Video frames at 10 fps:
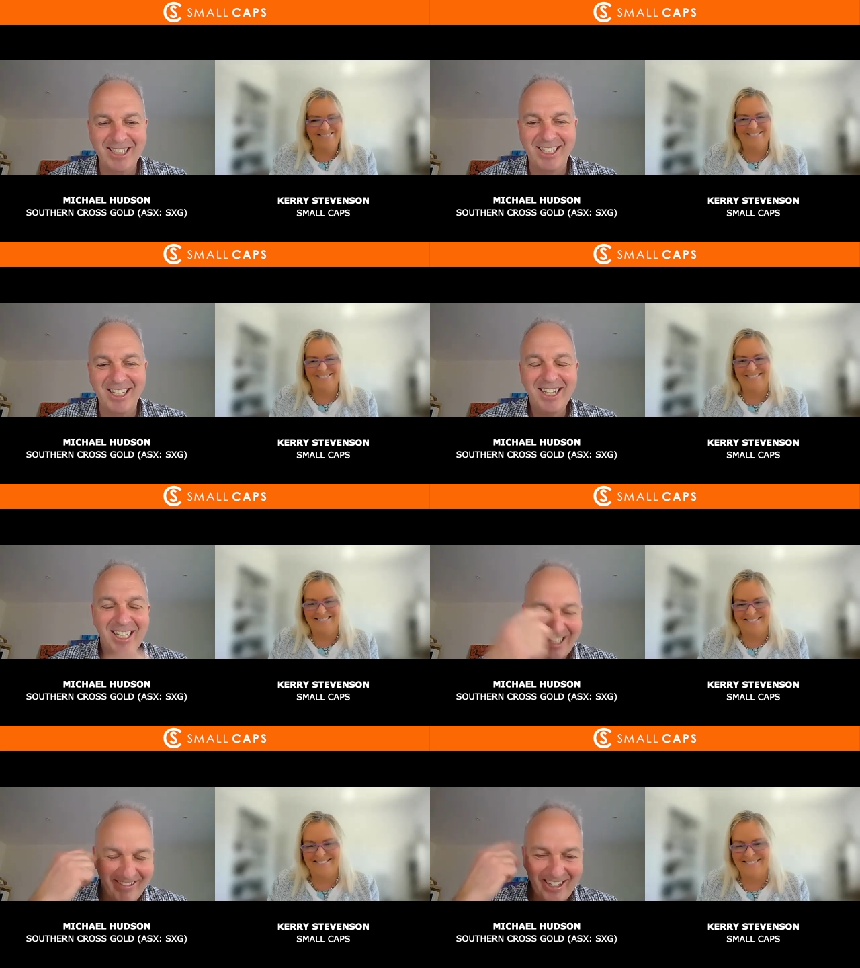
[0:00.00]
Speaker 1: ask that
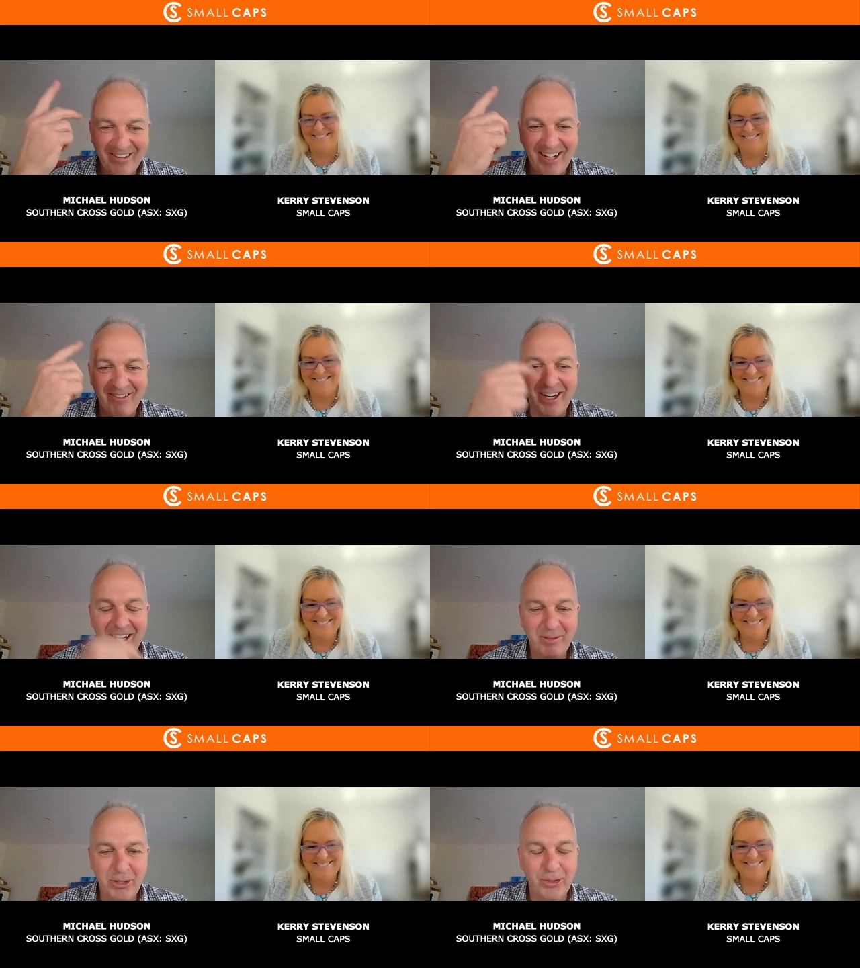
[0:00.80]
when you are when
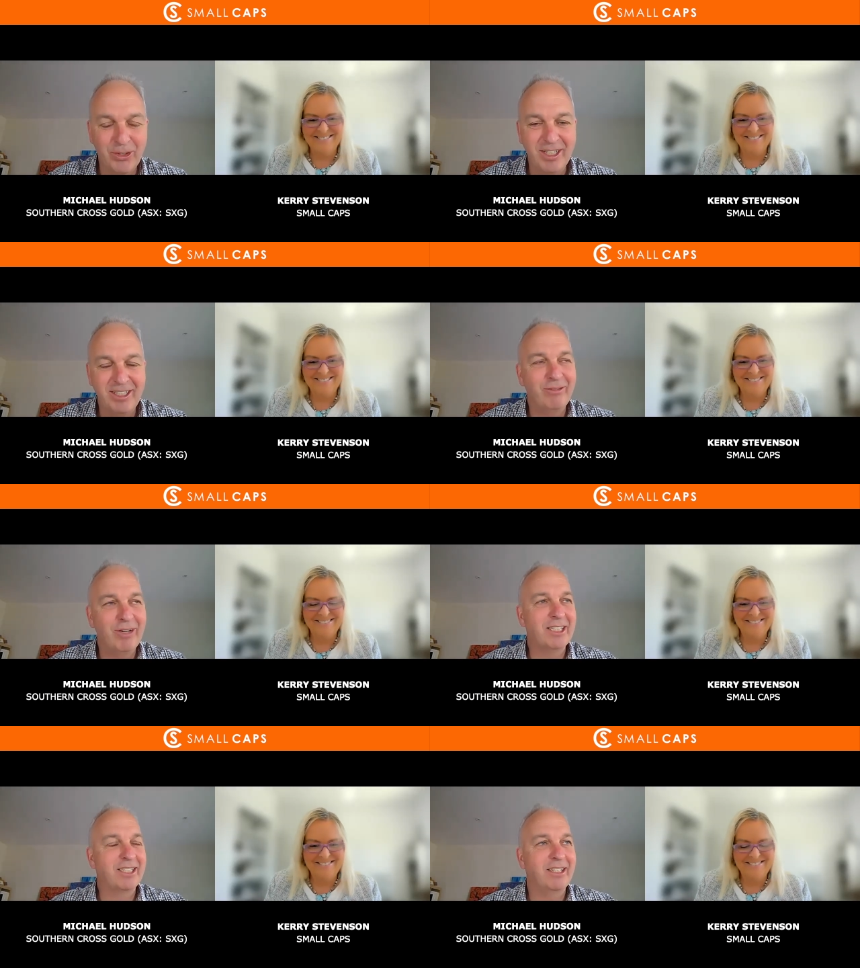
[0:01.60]
i talk and you've
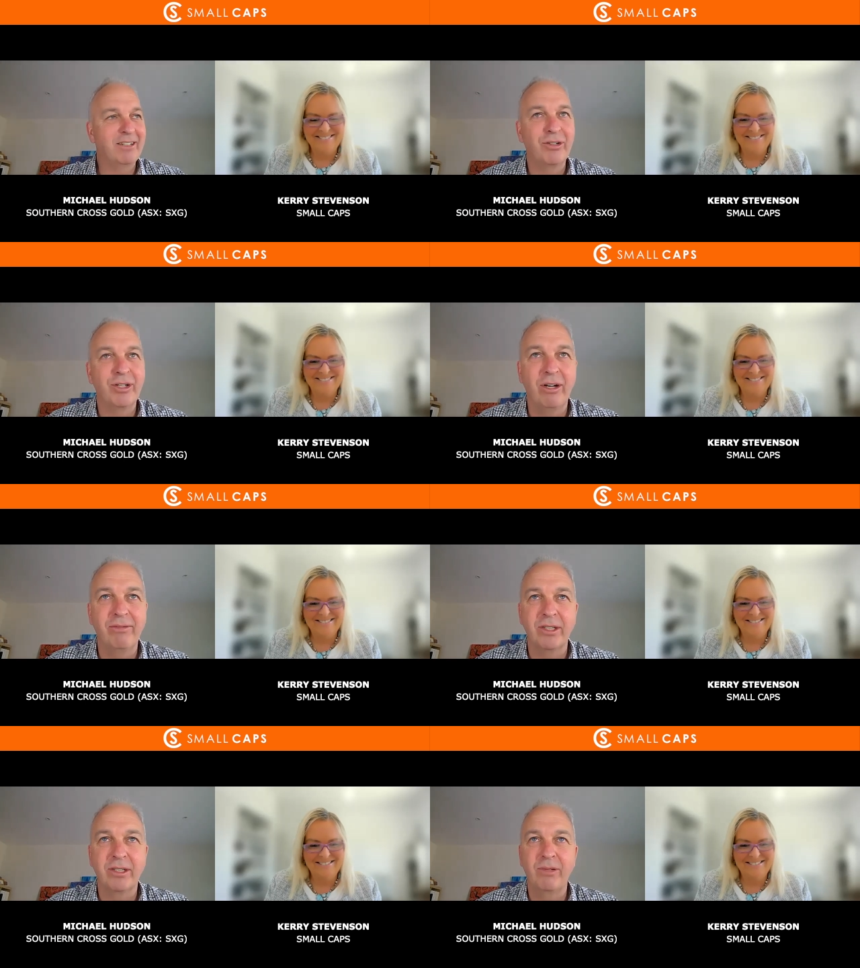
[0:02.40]
asked a very
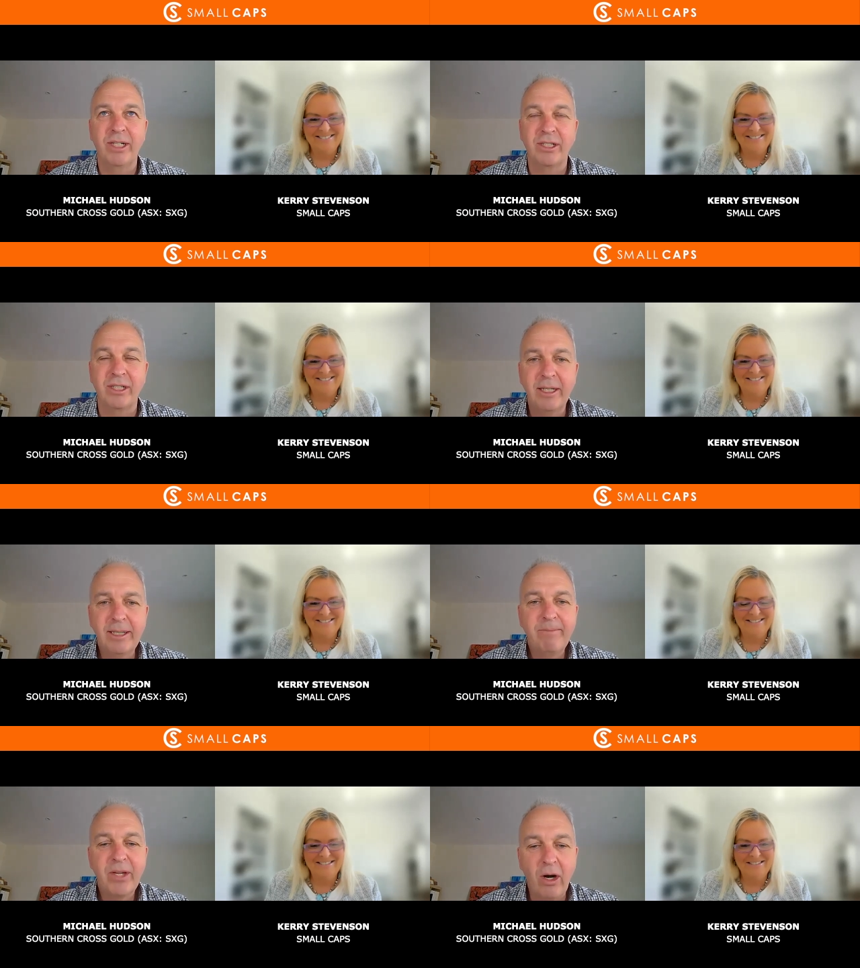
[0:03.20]
obvious question
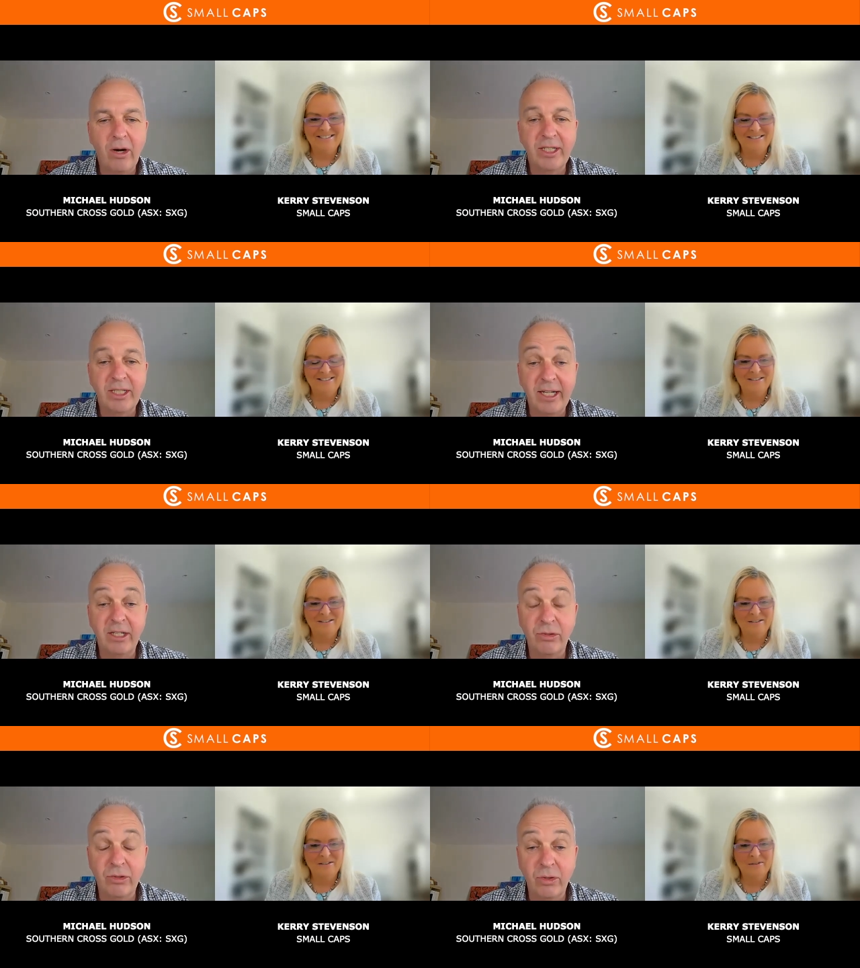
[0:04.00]

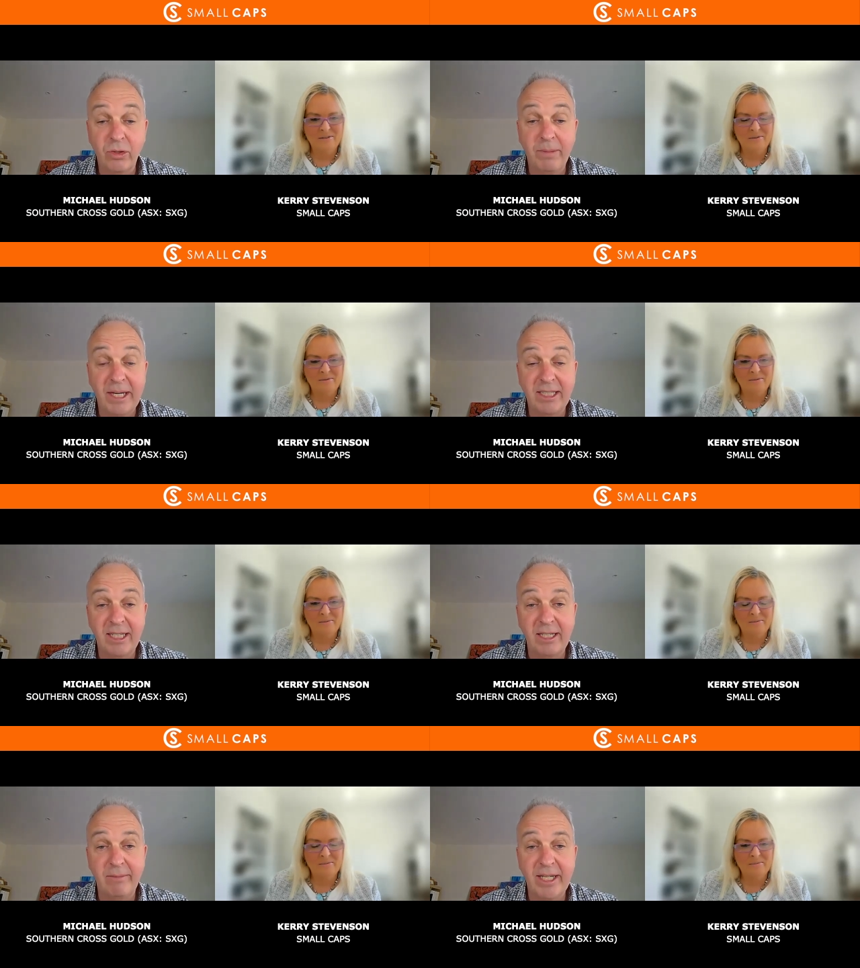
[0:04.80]
orientated drill core
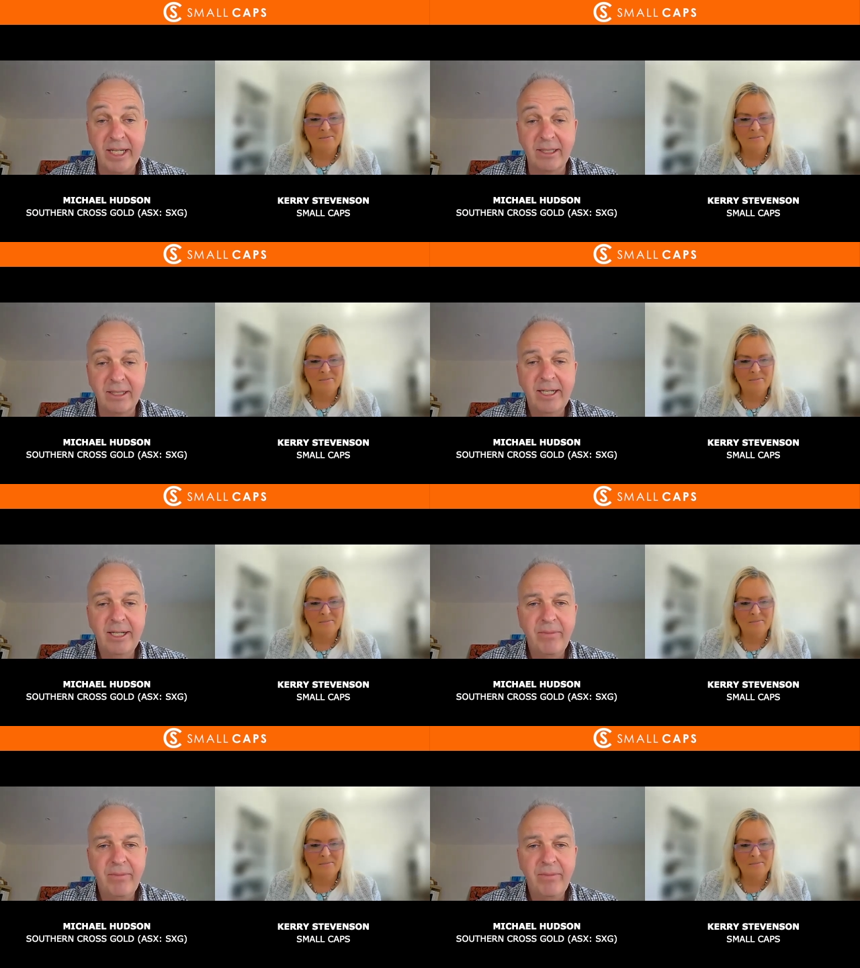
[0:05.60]
basically means